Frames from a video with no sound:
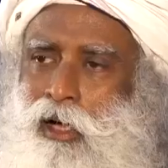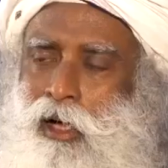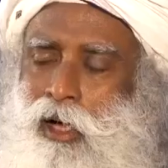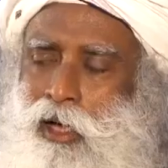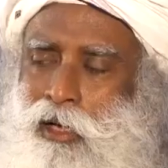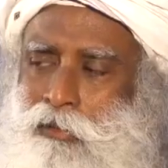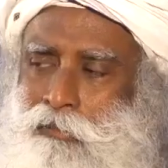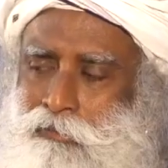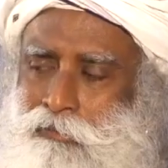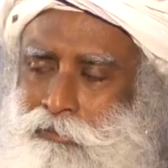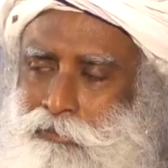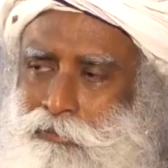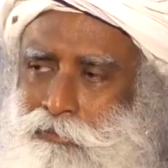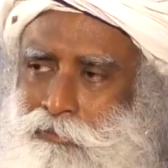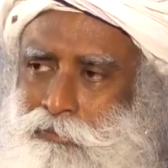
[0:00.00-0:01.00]
I'm…
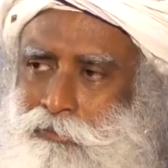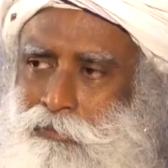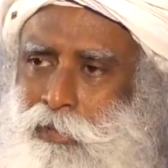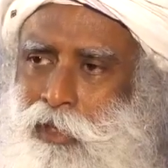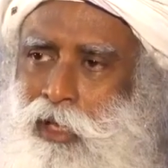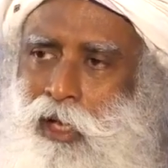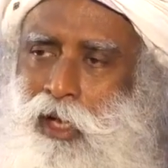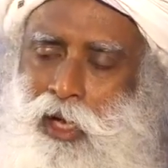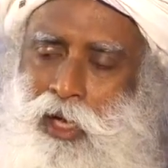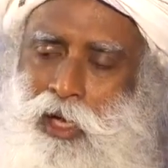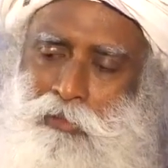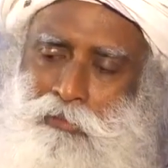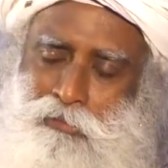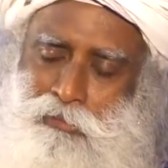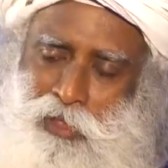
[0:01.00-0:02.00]

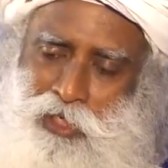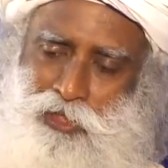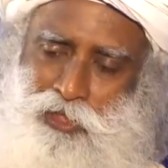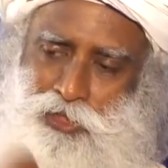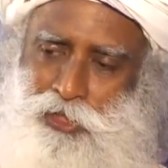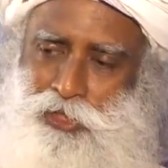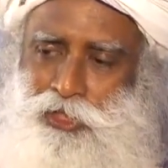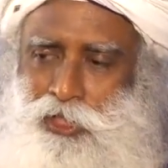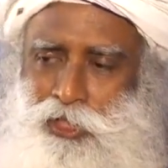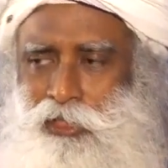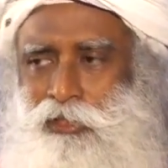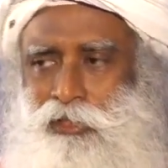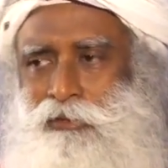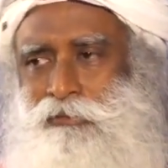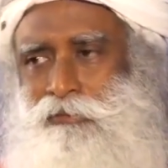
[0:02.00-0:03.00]
I'm interested.
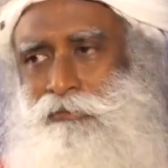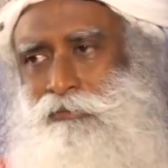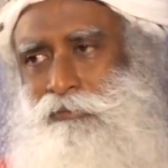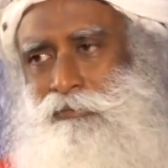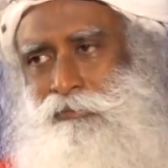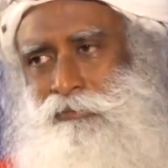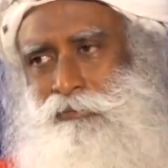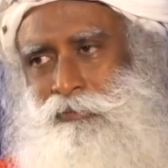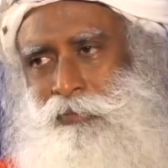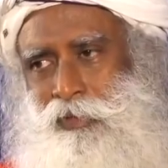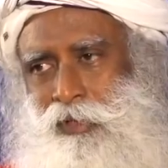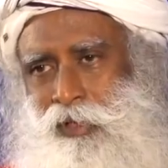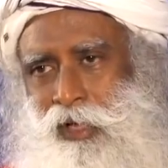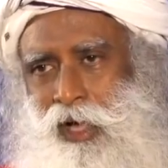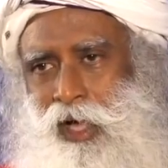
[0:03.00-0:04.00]

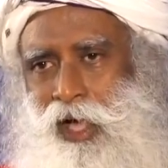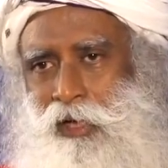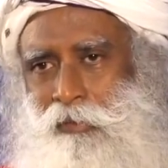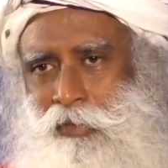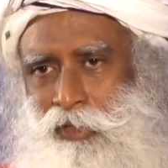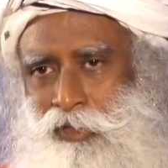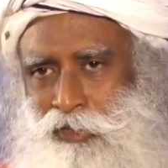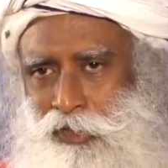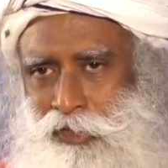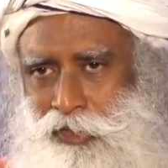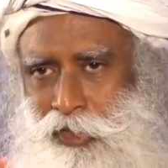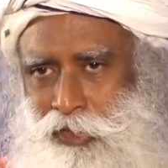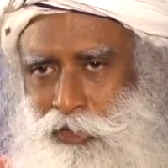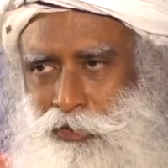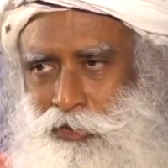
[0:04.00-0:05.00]
I'm
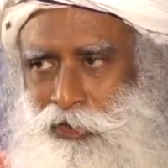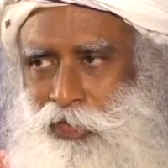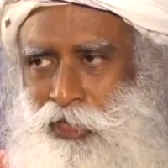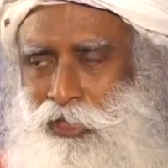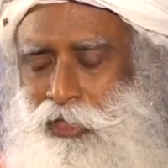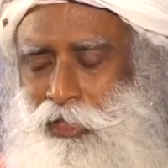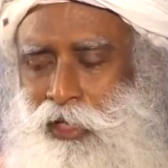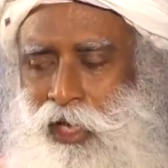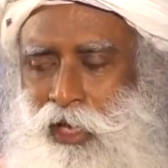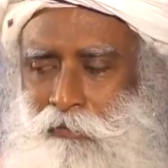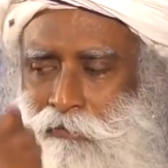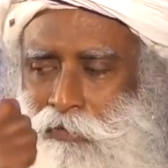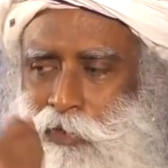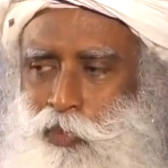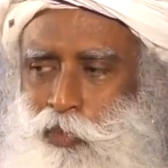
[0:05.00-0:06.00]
interested to see that
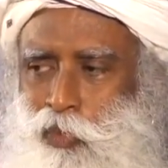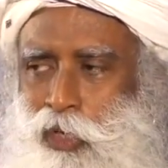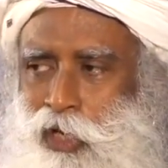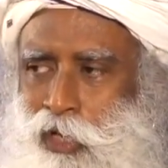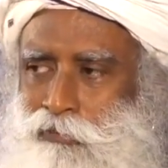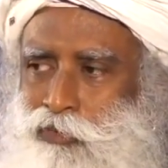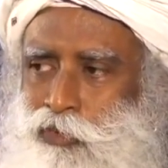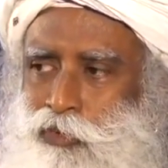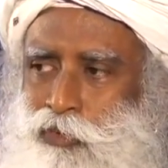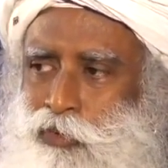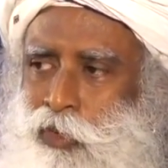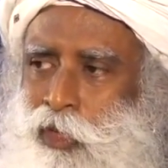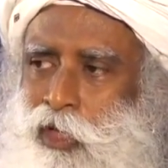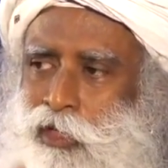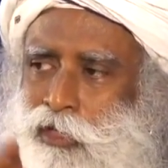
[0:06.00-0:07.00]
every one of
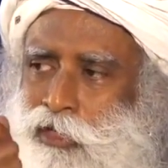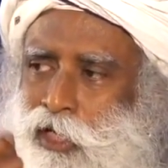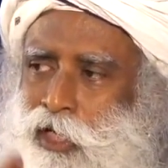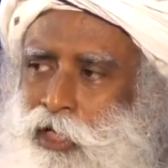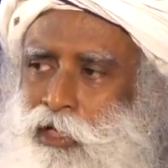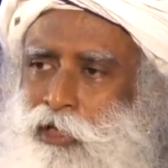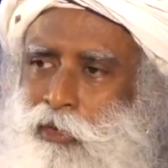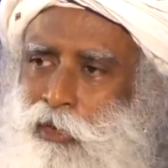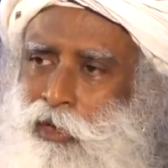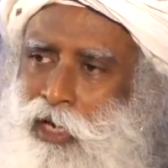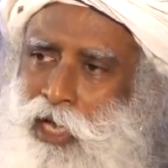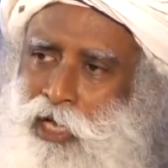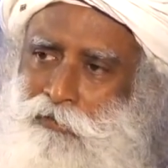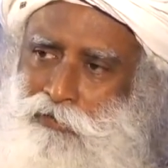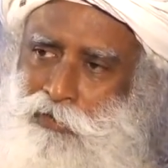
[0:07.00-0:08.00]
you take your
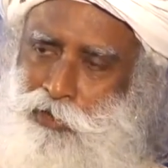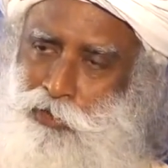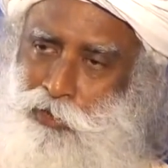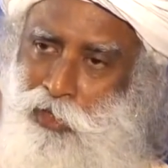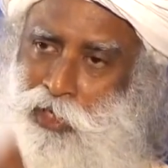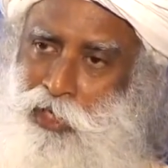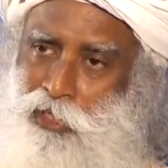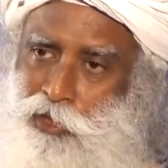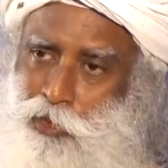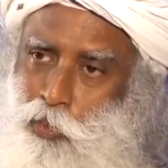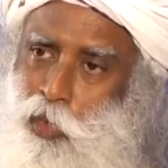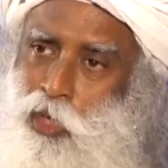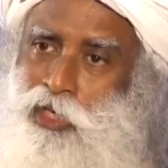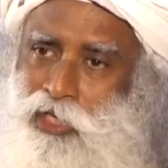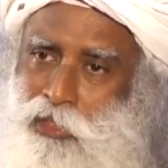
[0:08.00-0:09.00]
life into your hands.
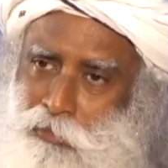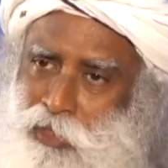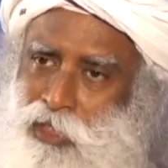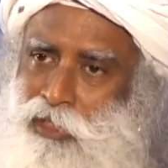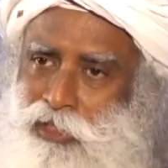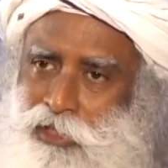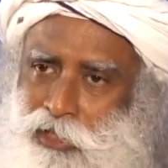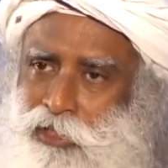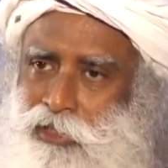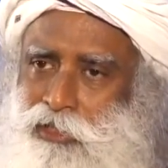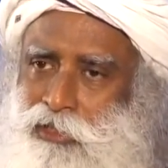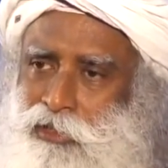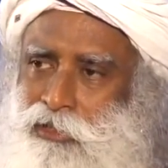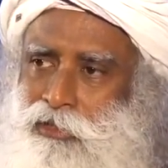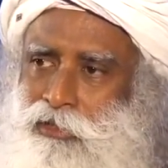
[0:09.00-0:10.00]
What it means
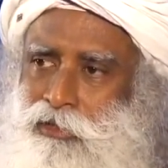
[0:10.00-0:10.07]
is,